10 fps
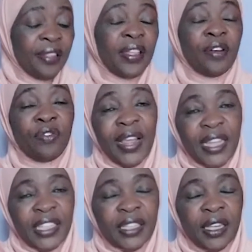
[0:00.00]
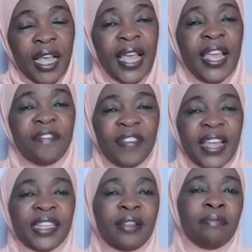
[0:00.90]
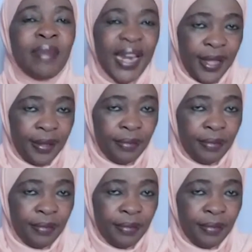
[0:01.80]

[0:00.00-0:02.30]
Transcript: The Rich Invent Money.